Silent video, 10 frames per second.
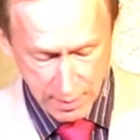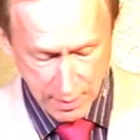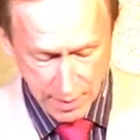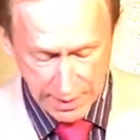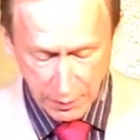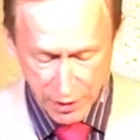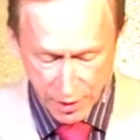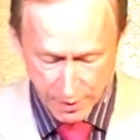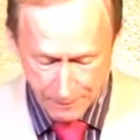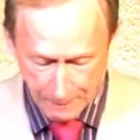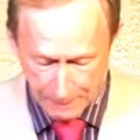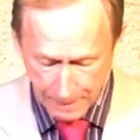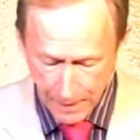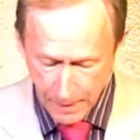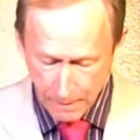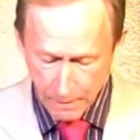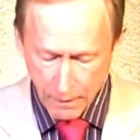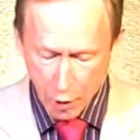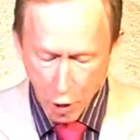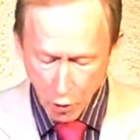And he goes on The
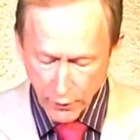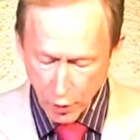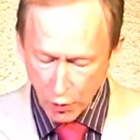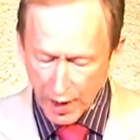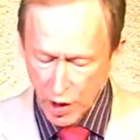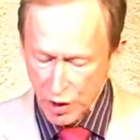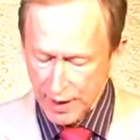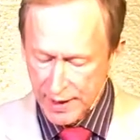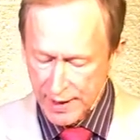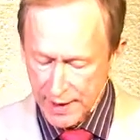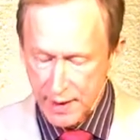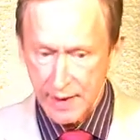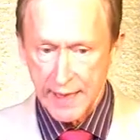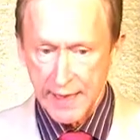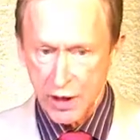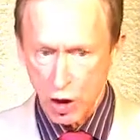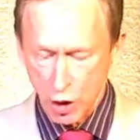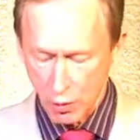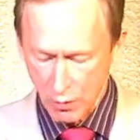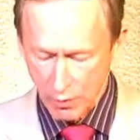whole of creation exists in you,
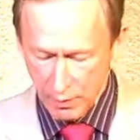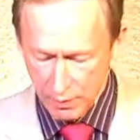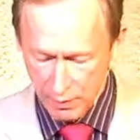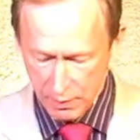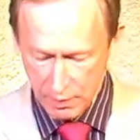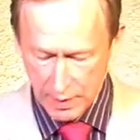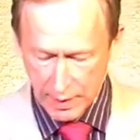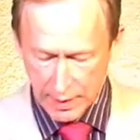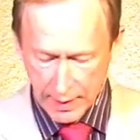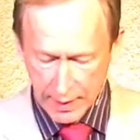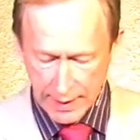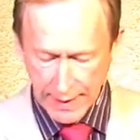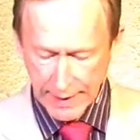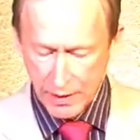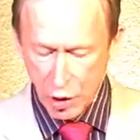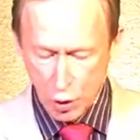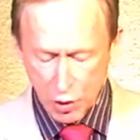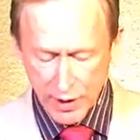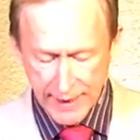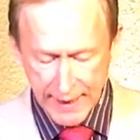and it is your
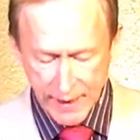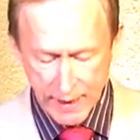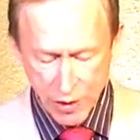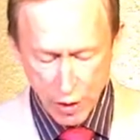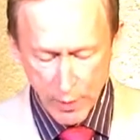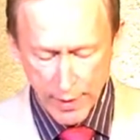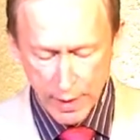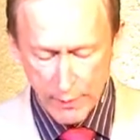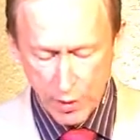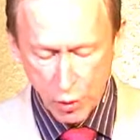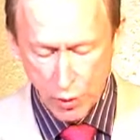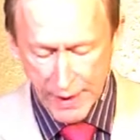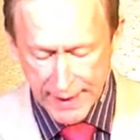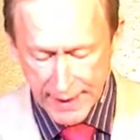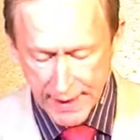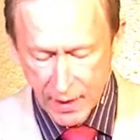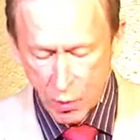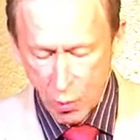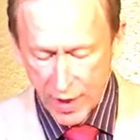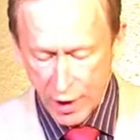destiny to become increasingly
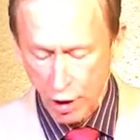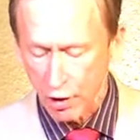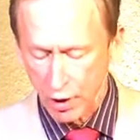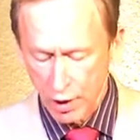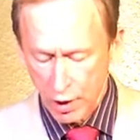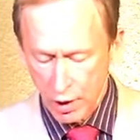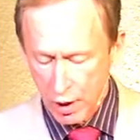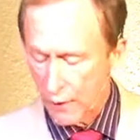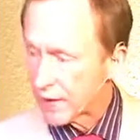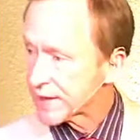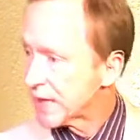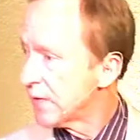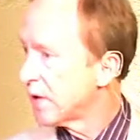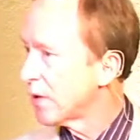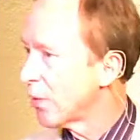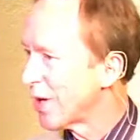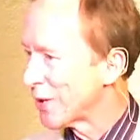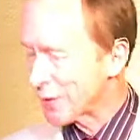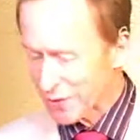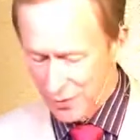aware of its infinite wonders